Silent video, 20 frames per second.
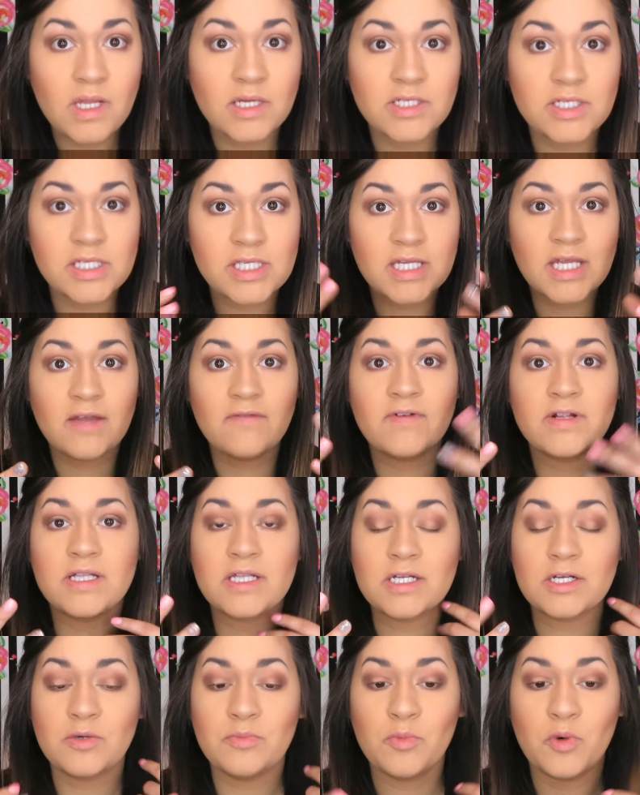just to give it a
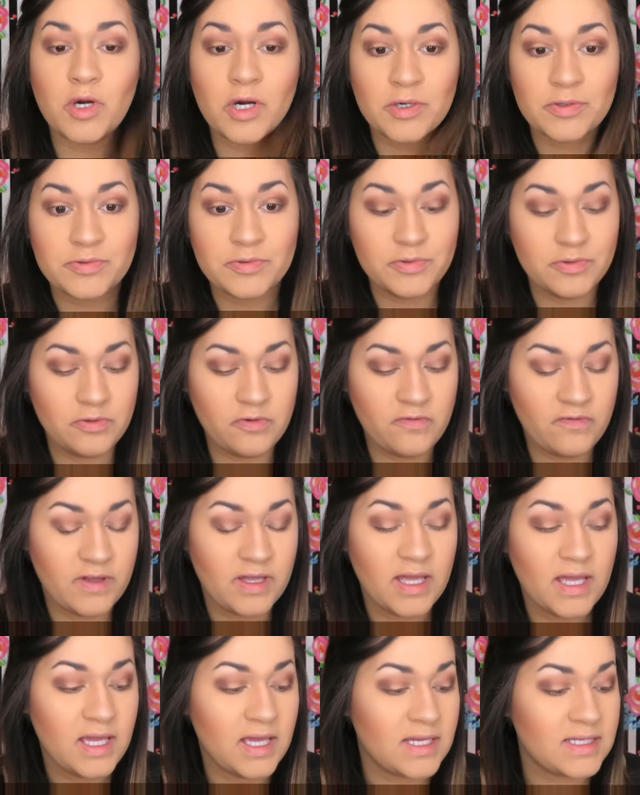little more oof,
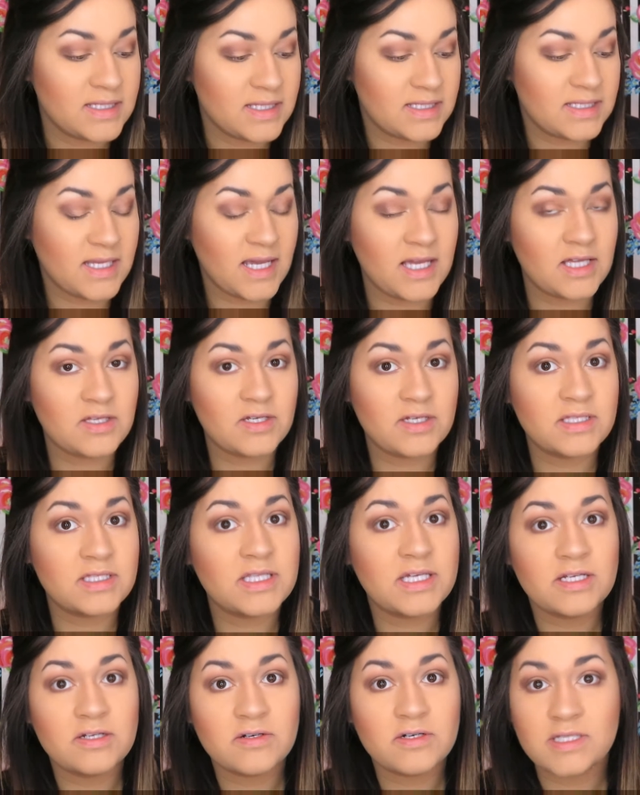since I
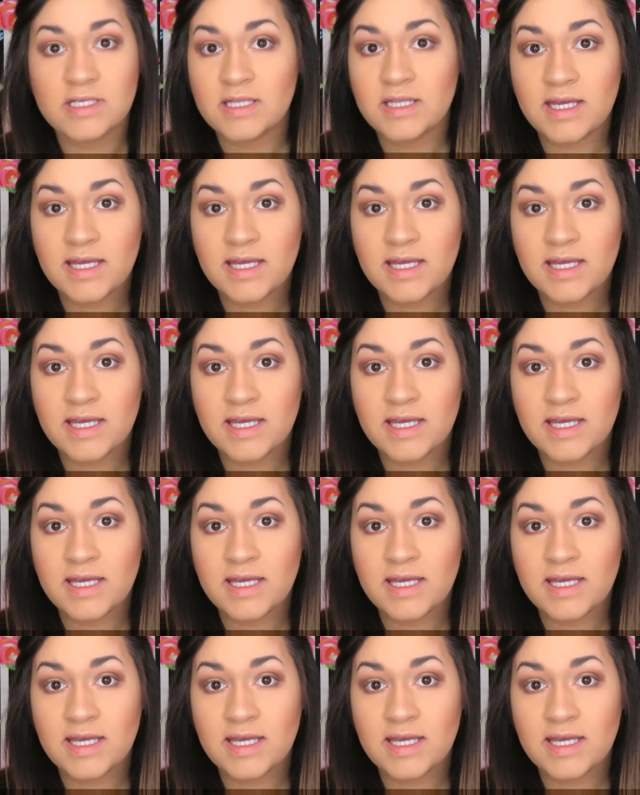literally,